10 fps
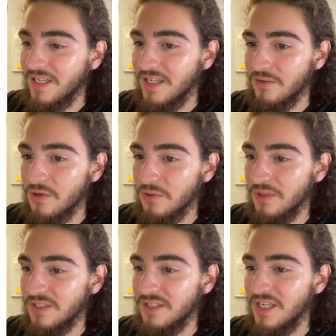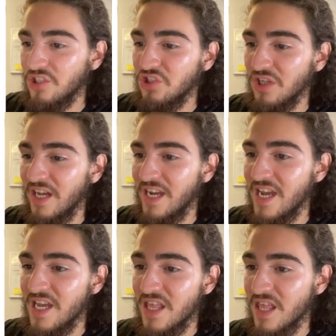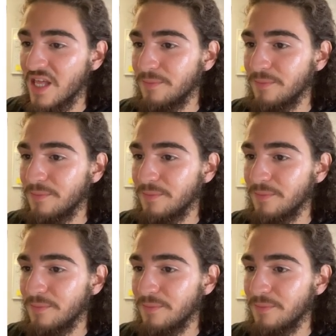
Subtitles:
I don't know, let's say July 8th.